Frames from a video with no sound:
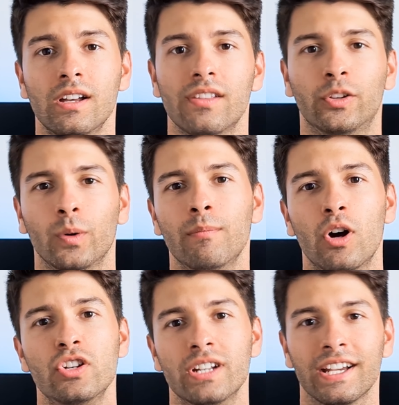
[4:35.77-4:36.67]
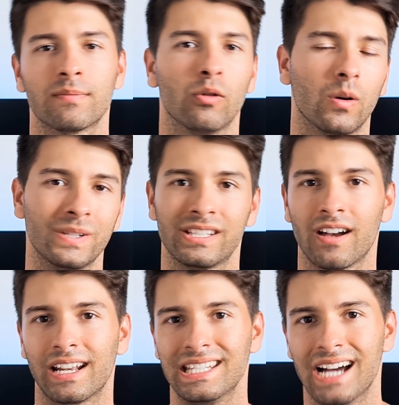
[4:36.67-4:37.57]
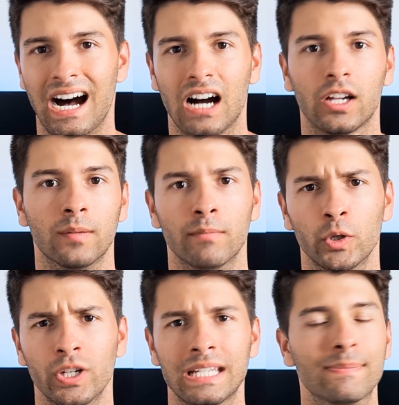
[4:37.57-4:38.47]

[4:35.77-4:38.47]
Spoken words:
The Twinmotion export was kind of dark and moody,